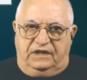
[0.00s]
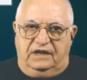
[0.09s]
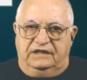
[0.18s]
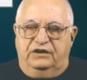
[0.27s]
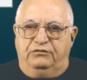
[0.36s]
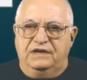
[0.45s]

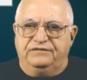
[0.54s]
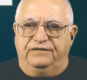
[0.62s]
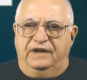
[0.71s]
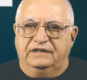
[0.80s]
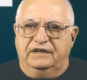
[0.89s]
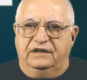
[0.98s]

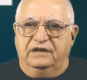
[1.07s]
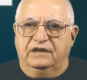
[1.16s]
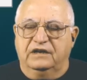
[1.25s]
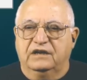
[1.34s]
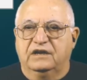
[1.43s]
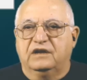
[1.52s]
rangefinder
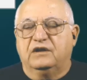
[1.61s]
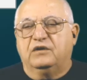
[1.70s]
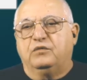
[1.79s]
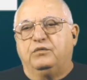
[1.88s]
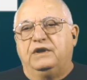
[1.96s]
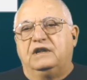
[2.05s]

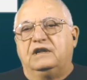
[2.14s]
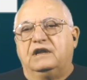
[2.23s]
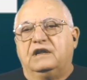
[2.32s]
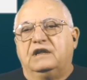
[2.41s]
will